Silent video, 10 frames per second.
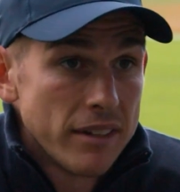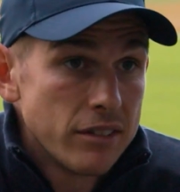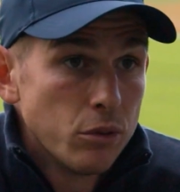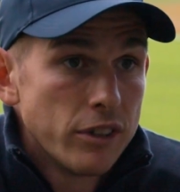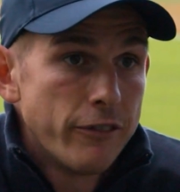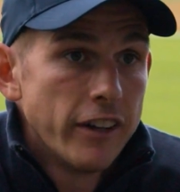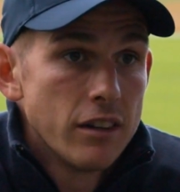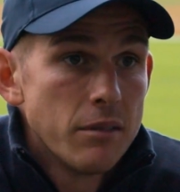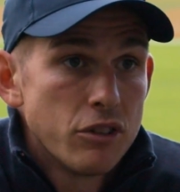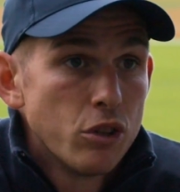but still
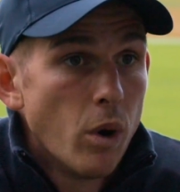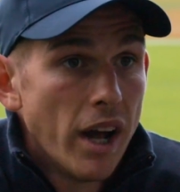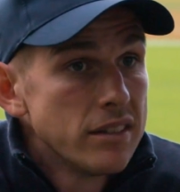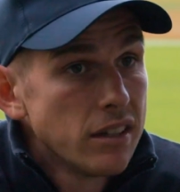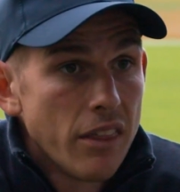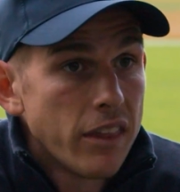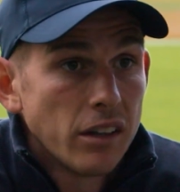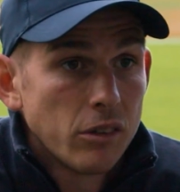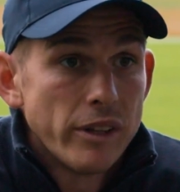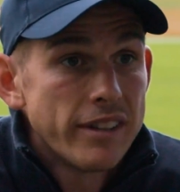defeated them 2-1. So I
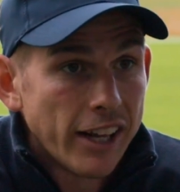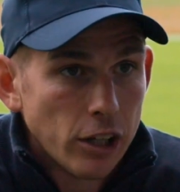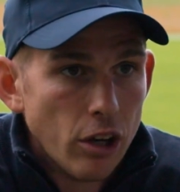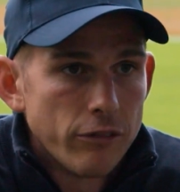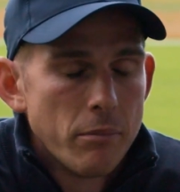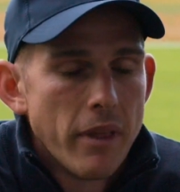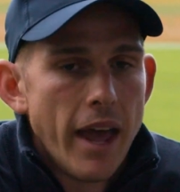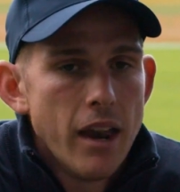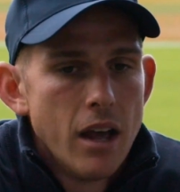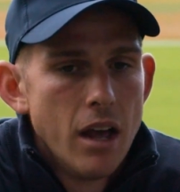think we take a lot from that.